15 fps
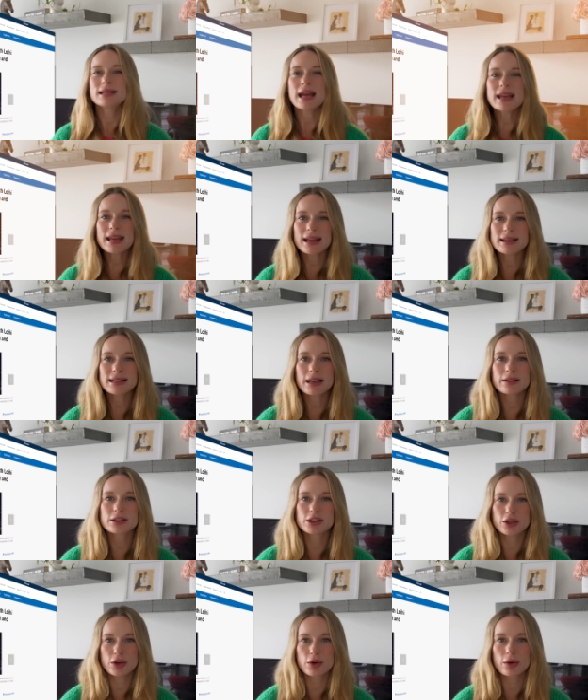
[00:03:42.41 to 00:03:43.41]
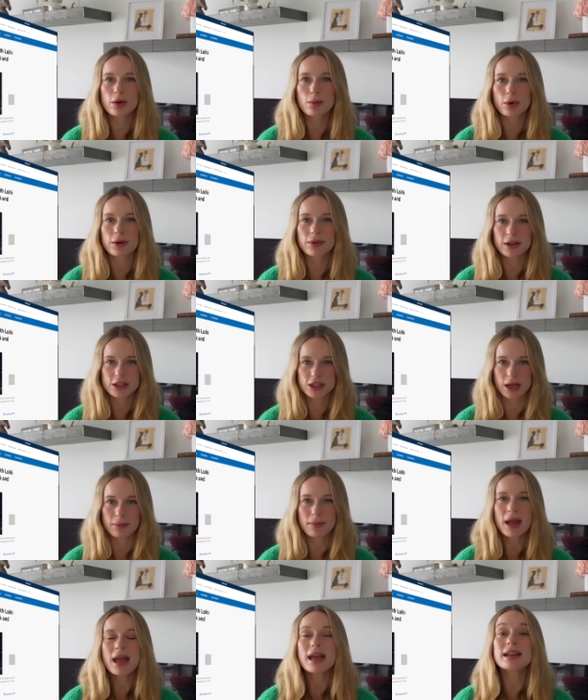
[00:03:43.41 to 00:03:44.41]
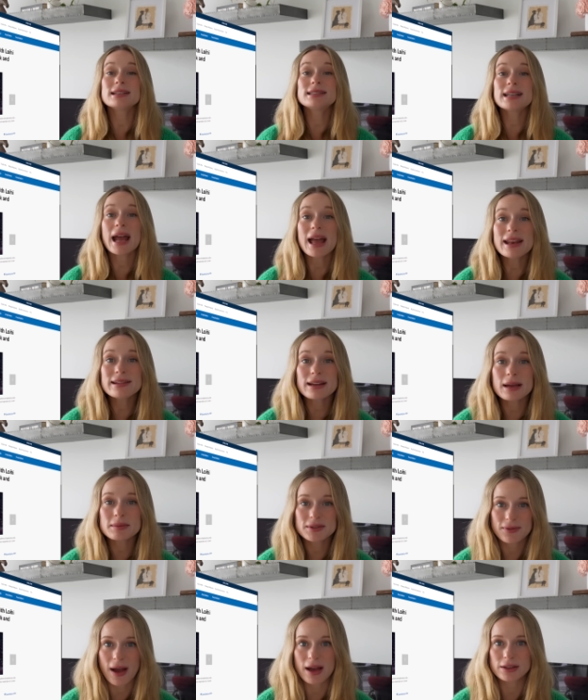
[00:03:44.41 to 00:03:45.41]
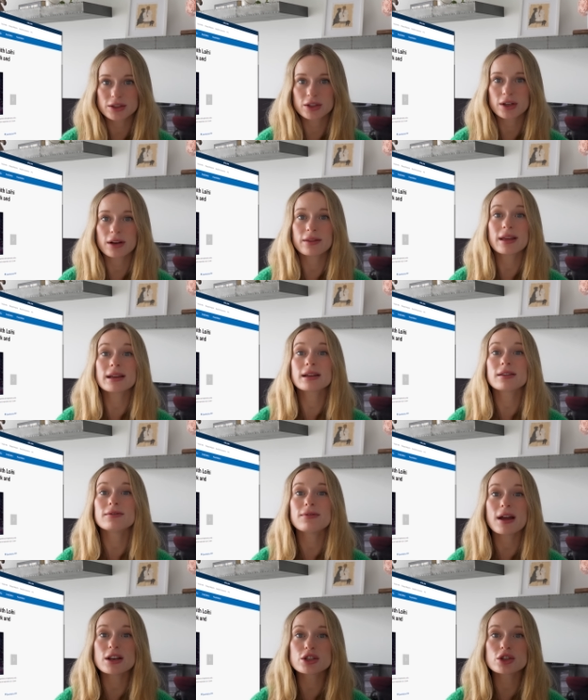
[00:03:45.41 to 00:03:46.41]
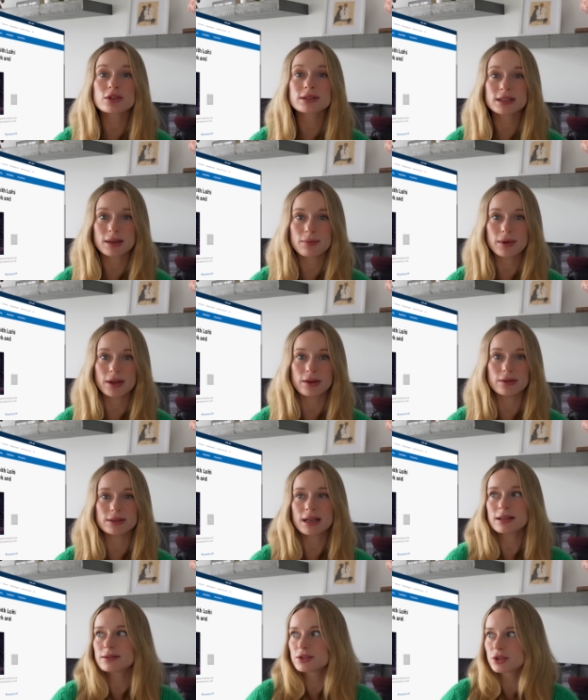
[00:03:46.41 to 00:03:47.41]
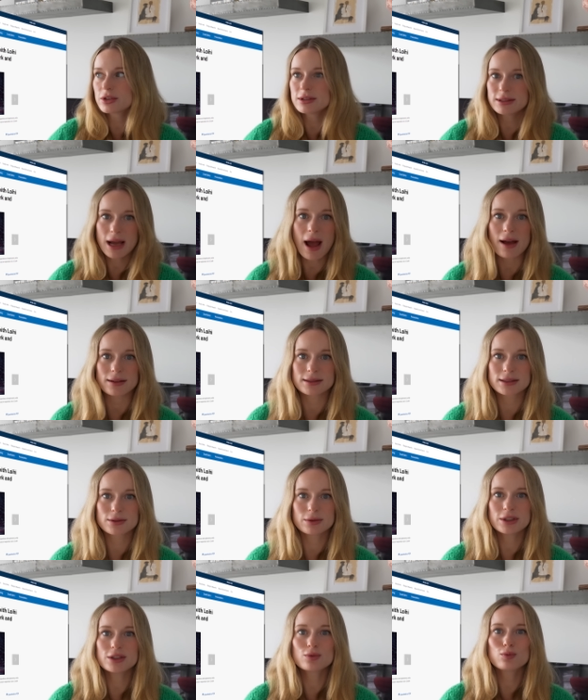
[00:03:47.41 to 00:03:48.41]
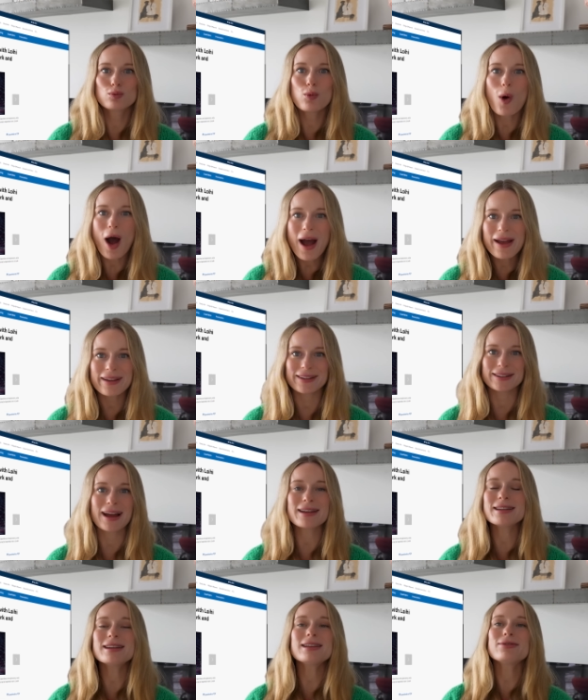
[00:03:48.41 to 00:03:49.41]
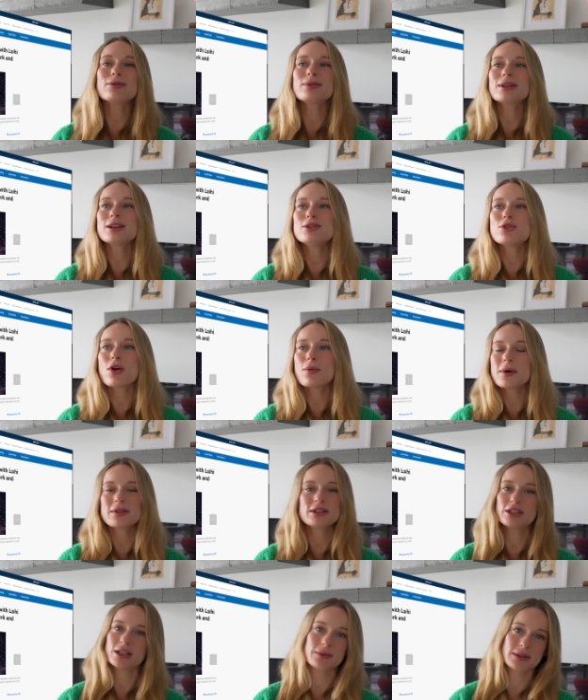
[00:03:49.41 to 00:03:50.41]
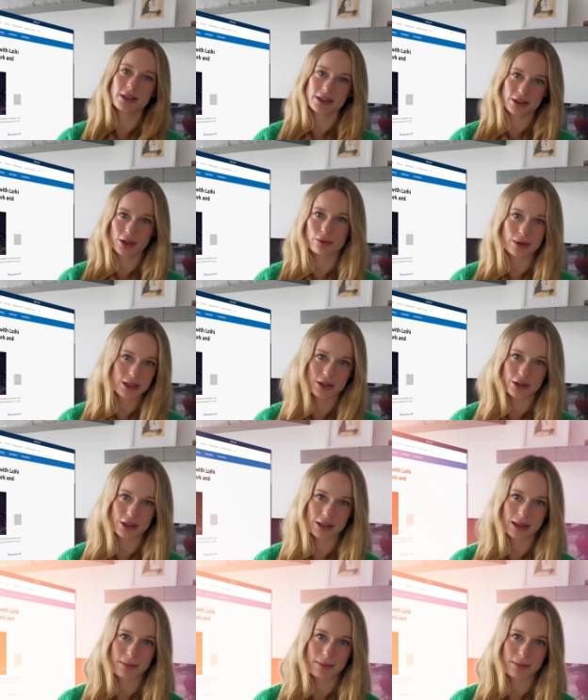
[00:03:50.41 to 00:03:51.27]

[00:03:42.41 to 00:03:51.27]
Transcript: Take Intel's neuromorphic chip. It is 10 times faster than conventional CPUs at certain tasks, which is wild. I didn't even really know about these chips till I started researching